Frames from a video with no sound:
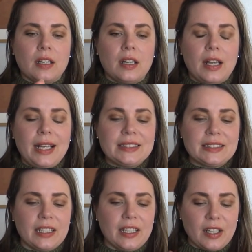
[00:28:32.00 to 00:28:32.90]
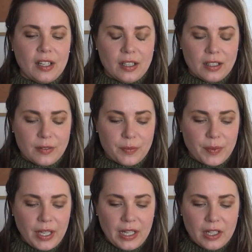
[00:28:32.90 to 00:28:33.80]
has
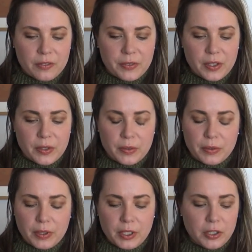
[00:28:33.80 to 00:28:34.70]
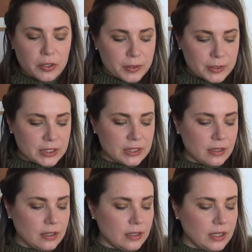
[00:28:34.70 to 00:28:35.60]
any of you used
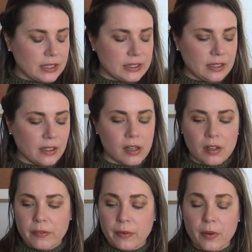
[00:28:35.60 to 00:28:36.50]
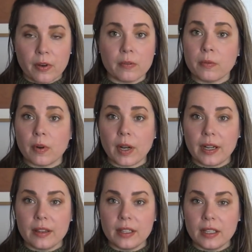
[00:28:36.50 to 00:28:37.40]
this yarn for
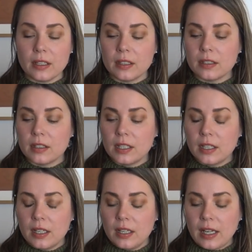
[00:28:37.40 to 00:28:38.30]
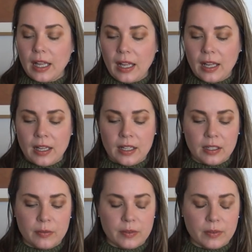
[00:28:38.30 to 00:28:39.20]
anything? And
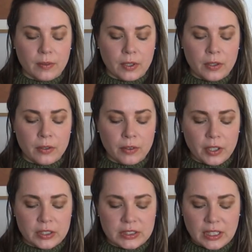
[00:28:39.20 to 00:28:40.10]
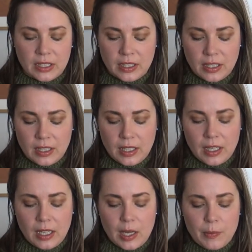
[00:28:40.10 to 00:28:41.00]
I'm curious
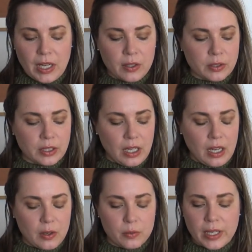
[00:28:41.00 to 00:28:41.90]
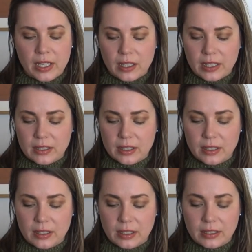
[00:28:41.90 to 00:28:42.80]
about how well it
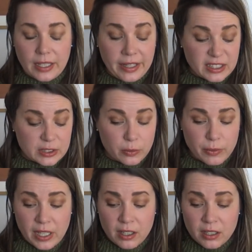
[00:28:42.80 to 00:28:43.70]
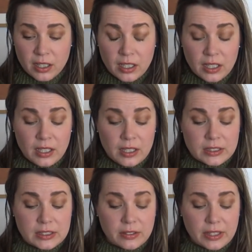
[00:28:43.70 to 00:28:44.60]
takes to wear.
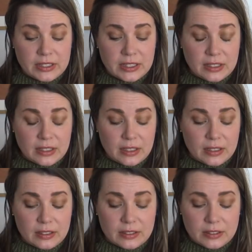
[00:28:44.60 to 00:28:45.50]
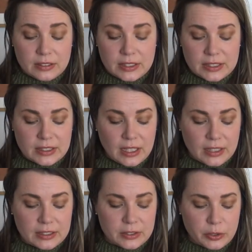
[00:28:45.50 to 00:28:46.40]
So is it just
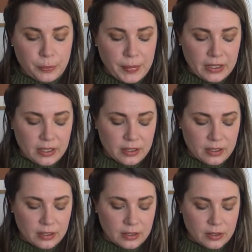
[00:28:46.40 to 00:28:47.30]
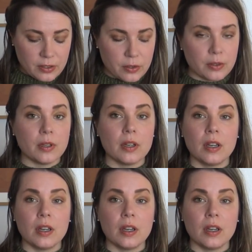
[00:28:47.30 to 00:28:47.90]
like stupid to